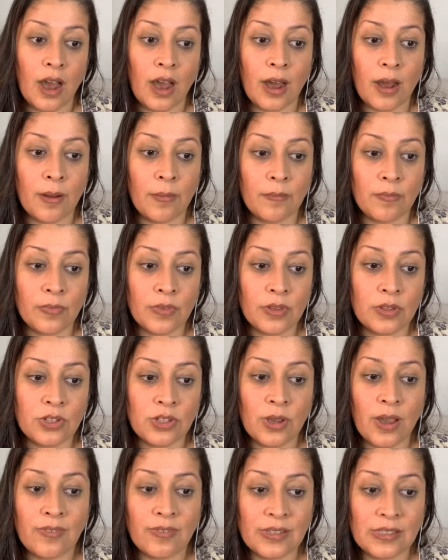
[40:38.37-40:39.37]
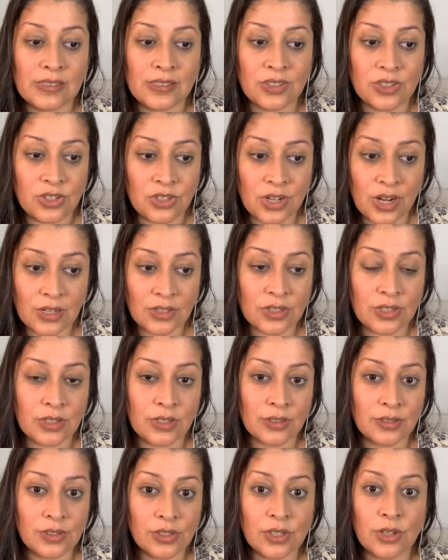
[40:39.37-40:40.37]
Um, do you have any
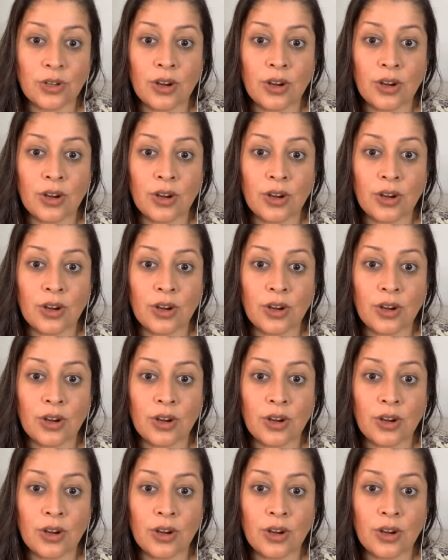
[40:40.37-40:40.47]
suggestions?